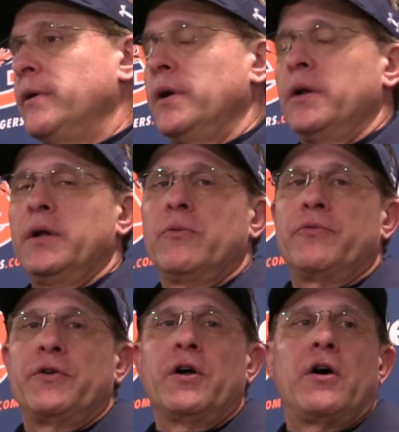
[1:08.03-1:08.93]
and it
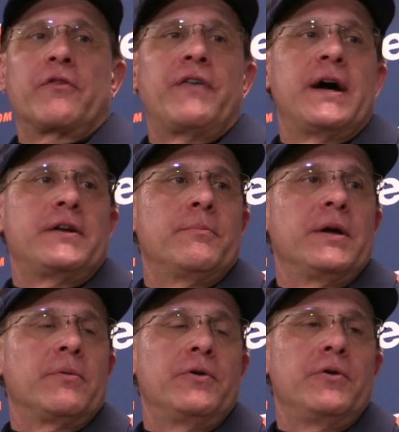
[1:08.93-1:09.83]
was a dogfight to
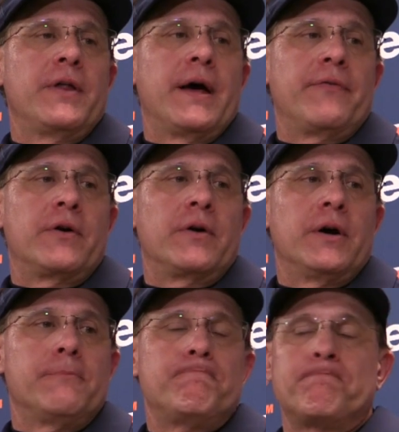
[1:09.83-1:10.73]
be able to do that. They're
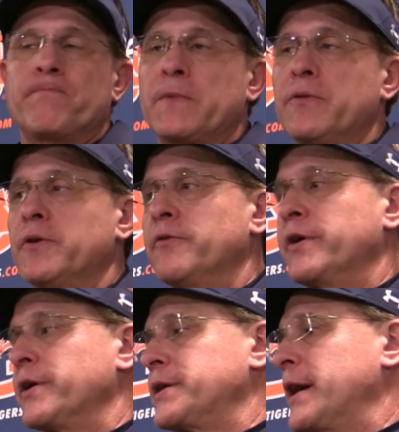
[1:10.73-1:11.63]
a
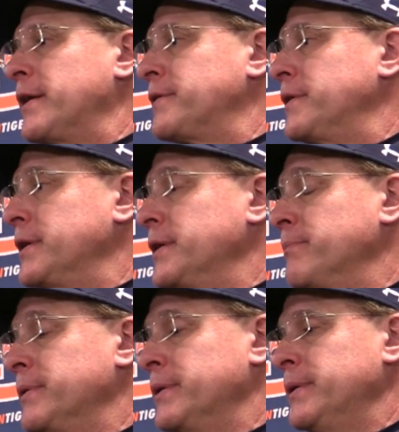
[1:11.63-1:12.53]
very talented team.